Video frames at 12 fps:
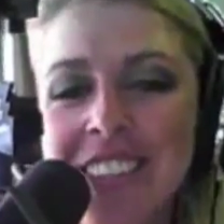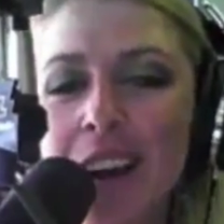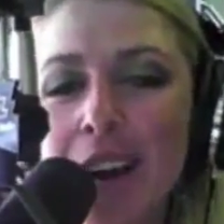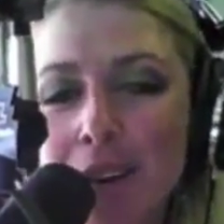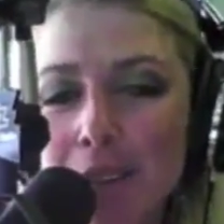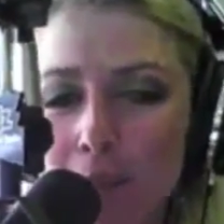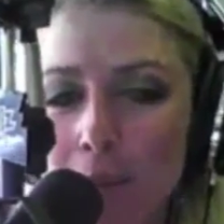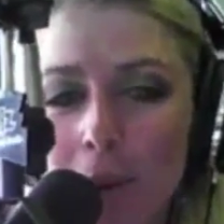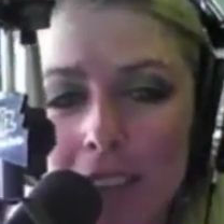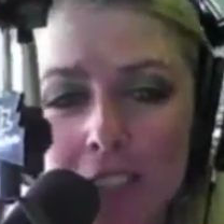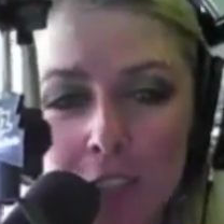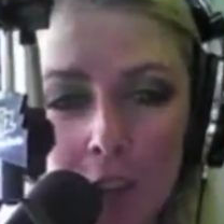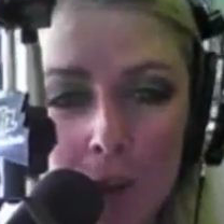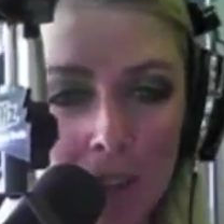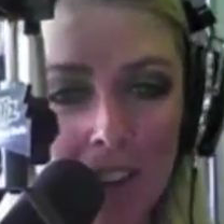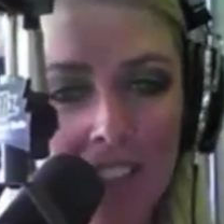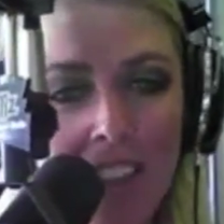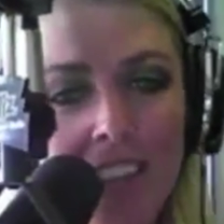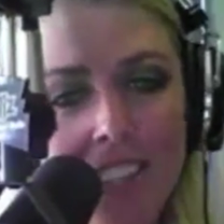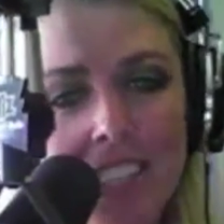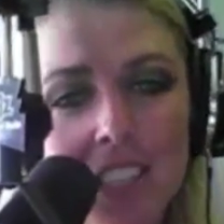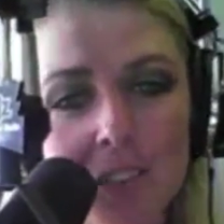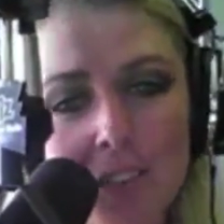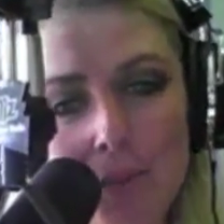Gennaro was born in Joburg on the
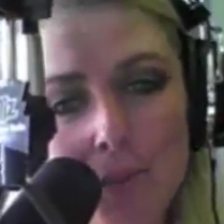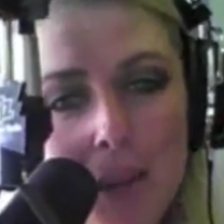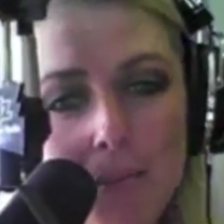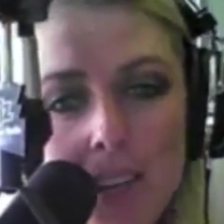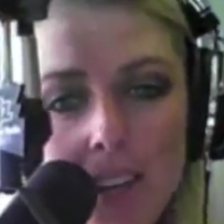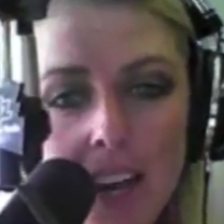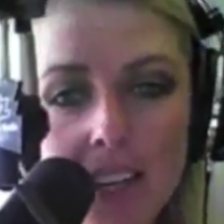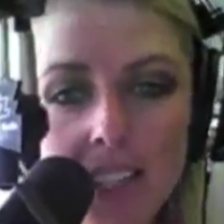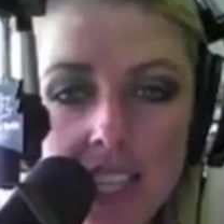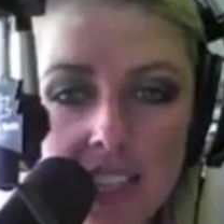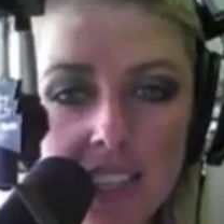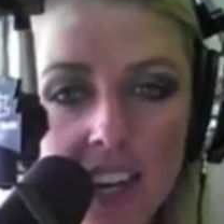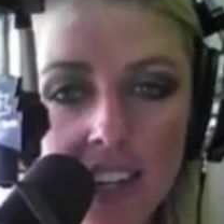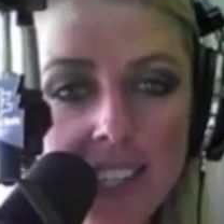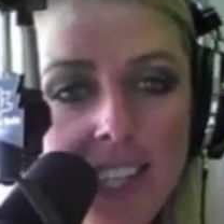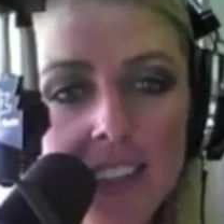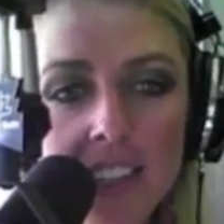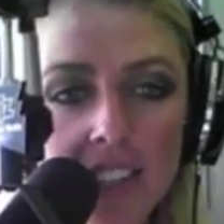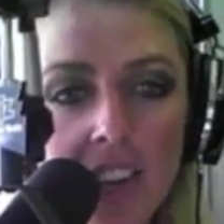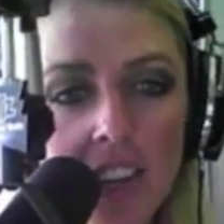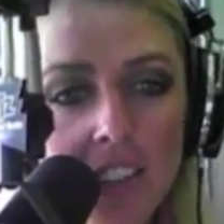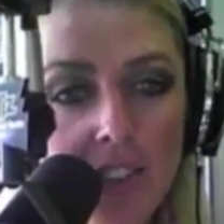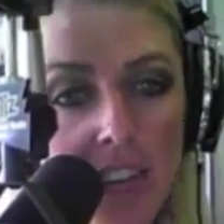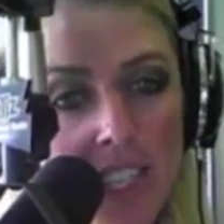18th of September 1990 and
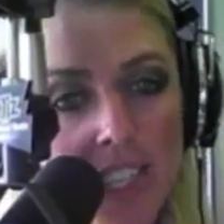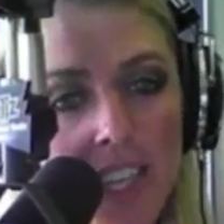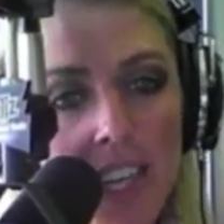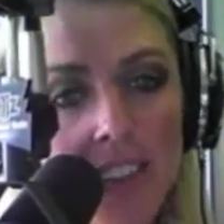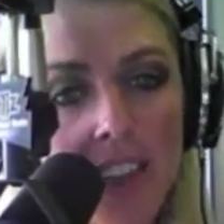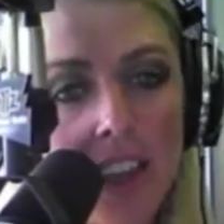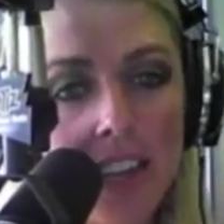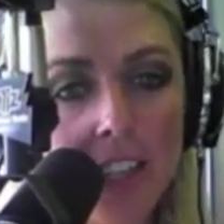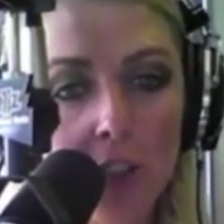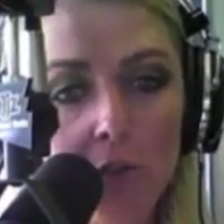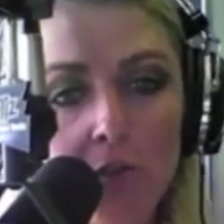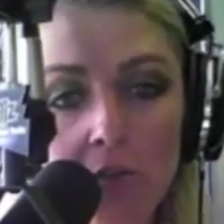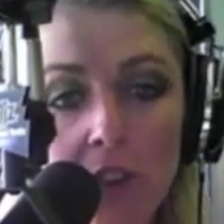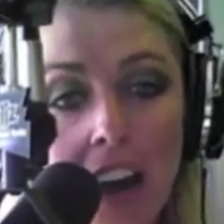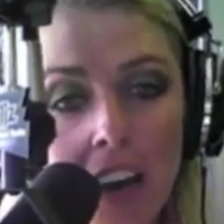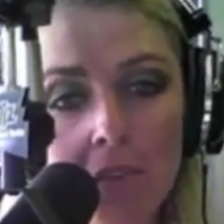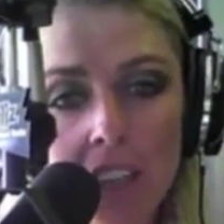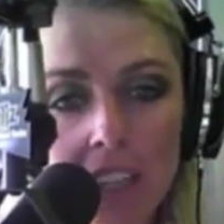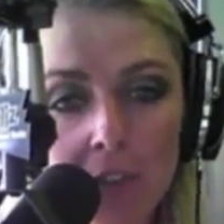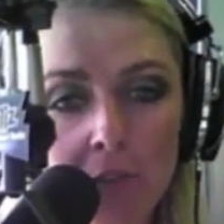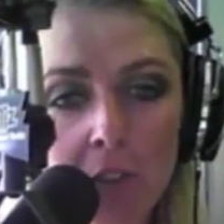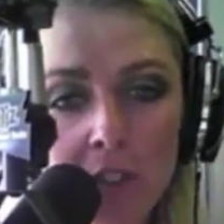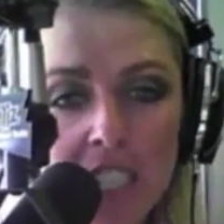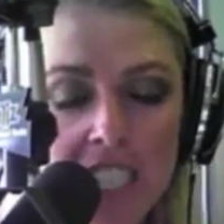started racing at the age of five in a
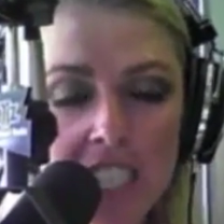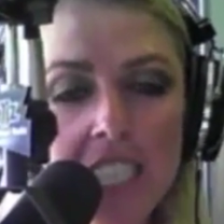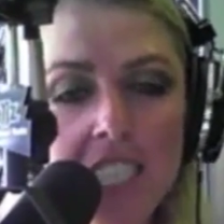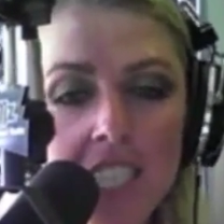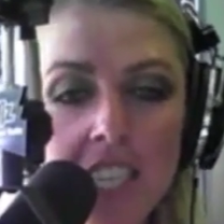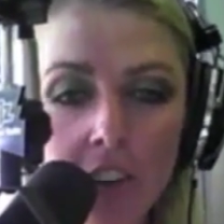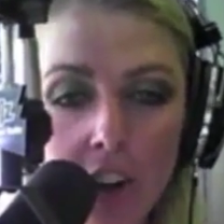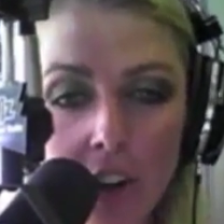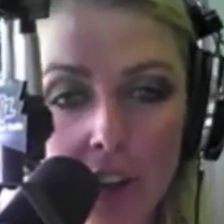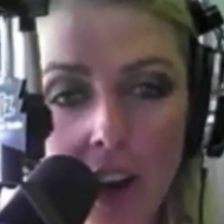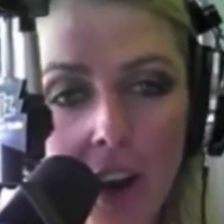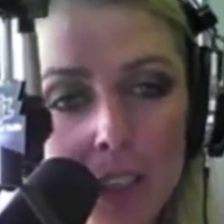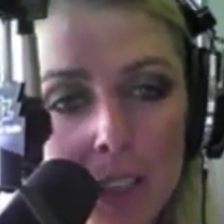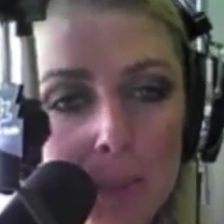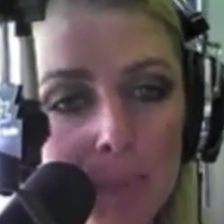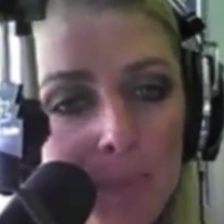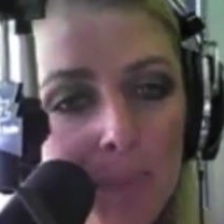50cc go kart.